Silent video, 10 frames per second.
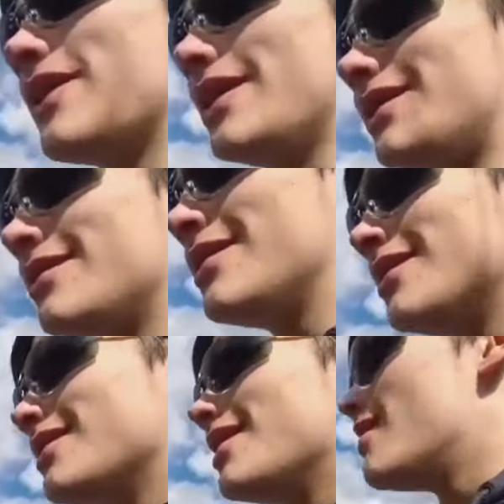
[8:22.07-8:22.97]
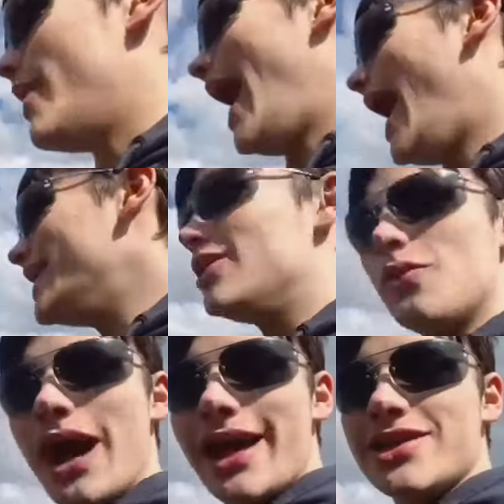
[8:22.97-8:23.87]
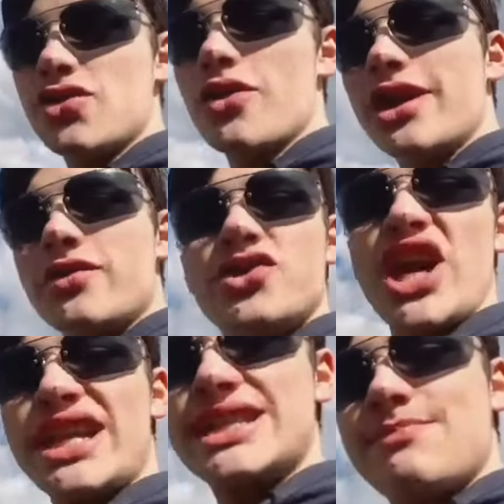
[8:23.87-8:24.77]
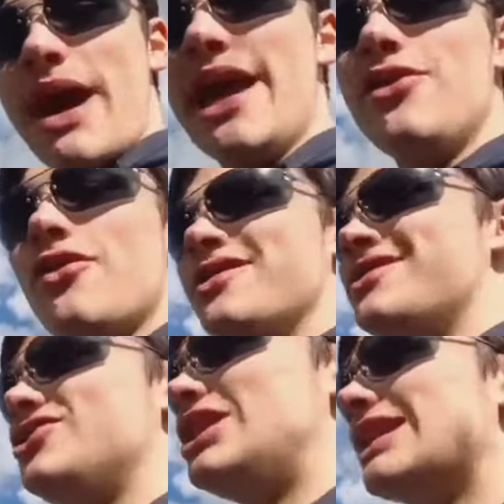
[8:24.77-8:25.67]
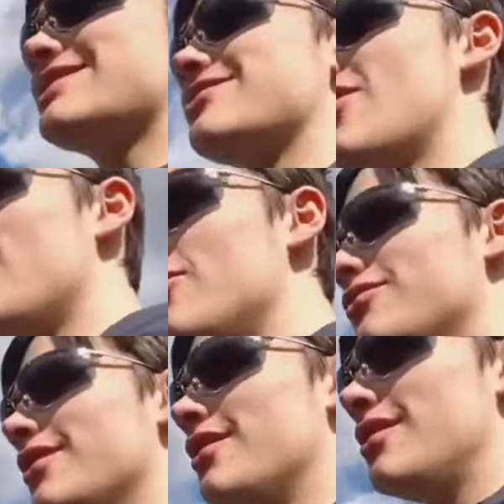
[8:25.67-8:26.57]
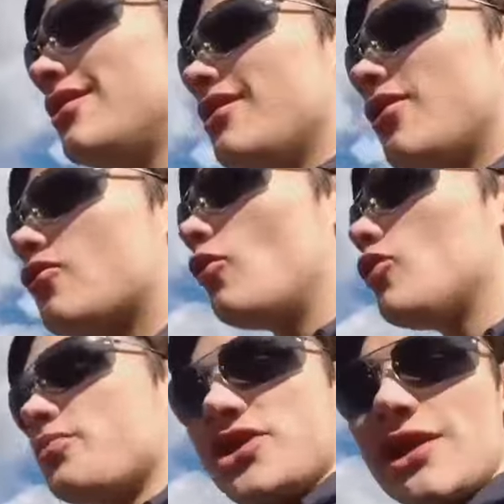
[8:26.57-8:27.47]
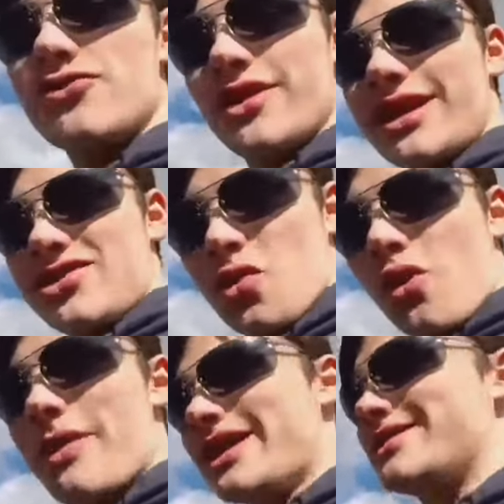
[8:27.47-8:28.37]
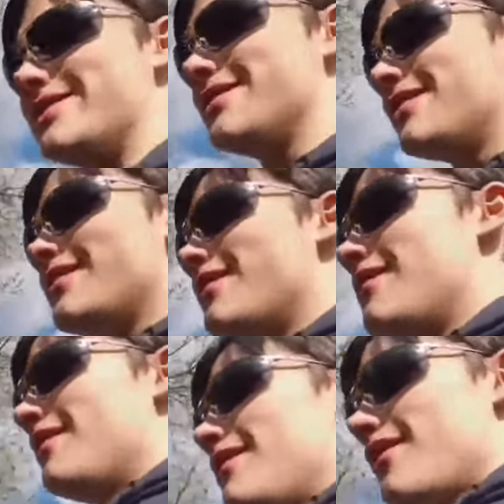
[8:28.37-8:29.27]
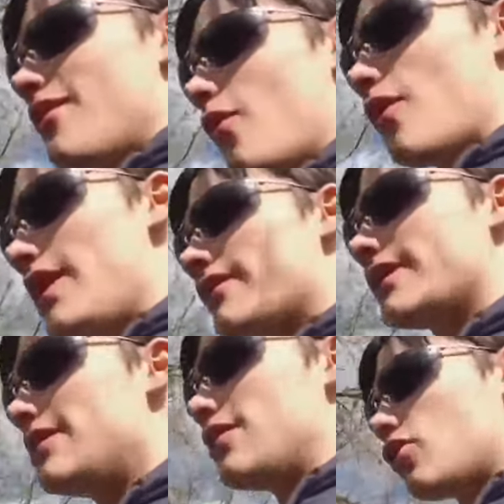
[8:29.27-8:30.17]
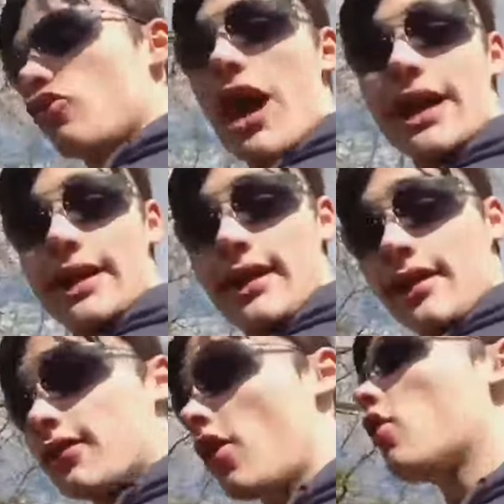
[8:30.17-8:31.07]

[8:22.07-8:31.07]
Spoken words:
like Pennywise turning into a giant spider and chasing down grown-up children that he's tormented. Or even Granny, the